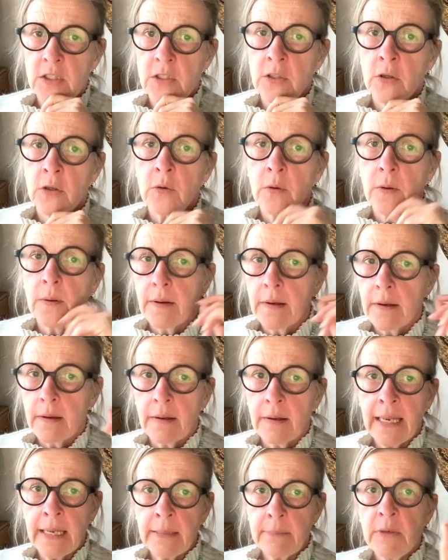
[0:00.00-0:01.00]
So
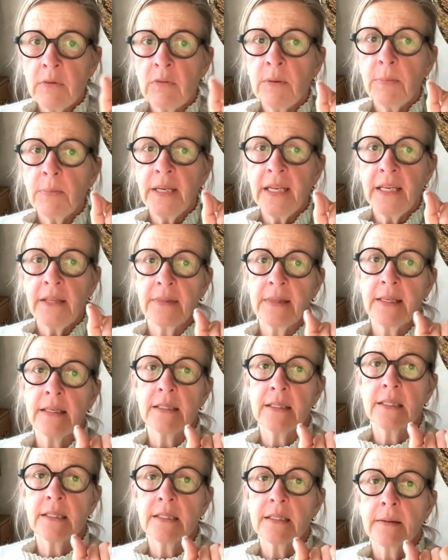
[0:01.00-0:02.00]
let me repeat
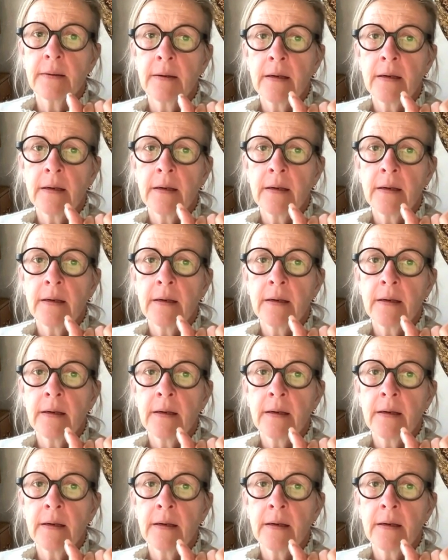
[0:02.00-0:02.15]
this.